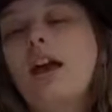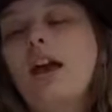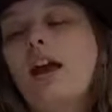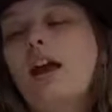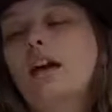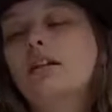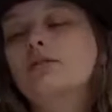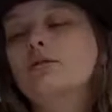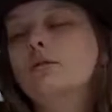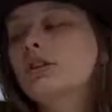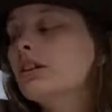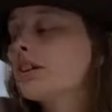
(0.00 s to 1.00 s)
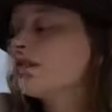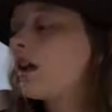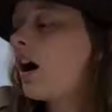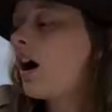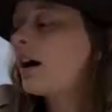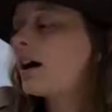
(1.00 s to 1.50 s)
and we're going to
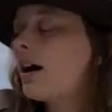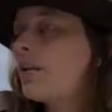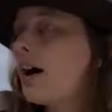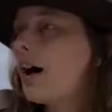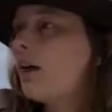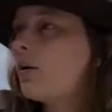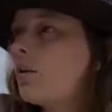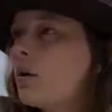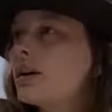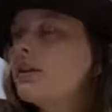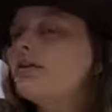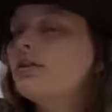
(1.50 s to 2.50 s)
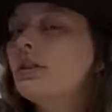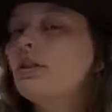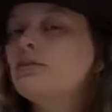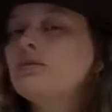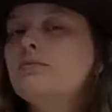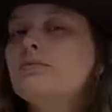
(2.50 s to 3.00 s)
talk about one of
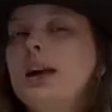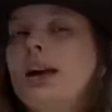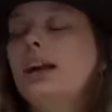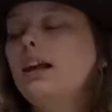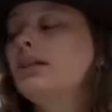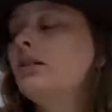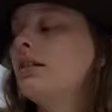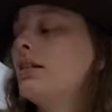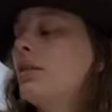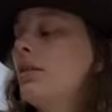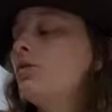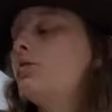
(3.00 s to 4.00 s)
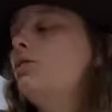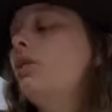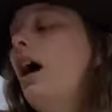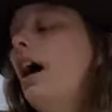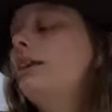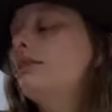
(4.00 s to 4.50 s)
those main cultural
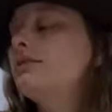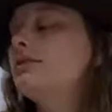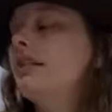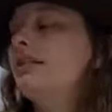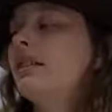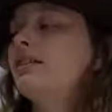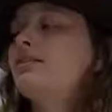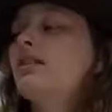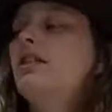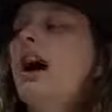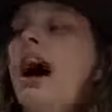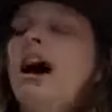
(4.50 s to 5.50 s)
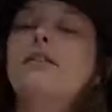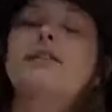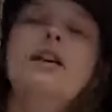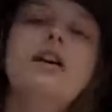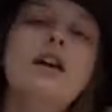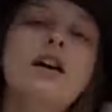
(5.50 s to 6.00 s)
items that they still have,
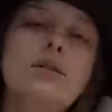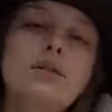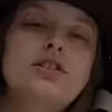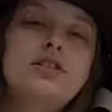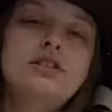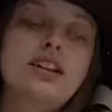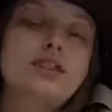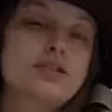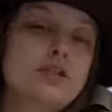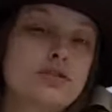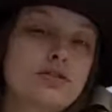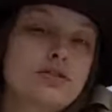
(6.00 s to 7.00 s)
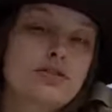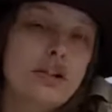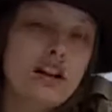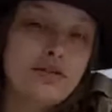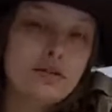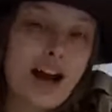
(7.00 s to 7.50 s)
which is a turtle
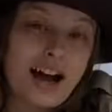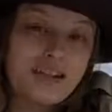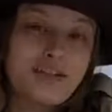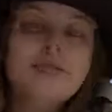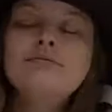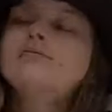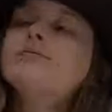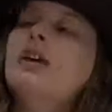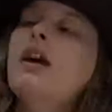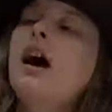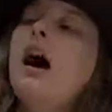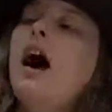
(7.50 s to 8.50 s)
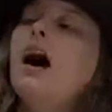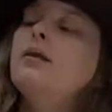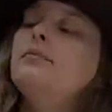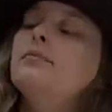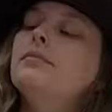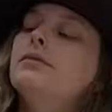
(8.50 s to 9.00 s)
shell rattle.
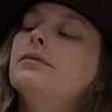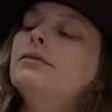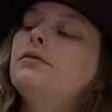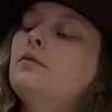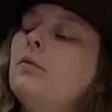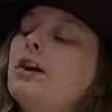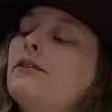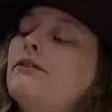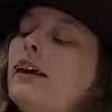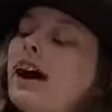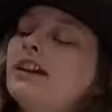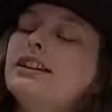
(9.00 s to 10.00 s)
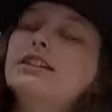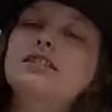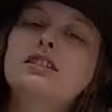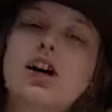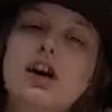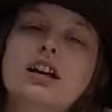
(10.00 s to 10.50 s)
We find these
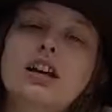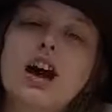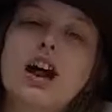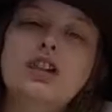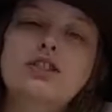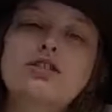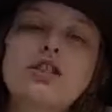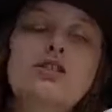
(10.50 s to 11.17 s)
in archaeology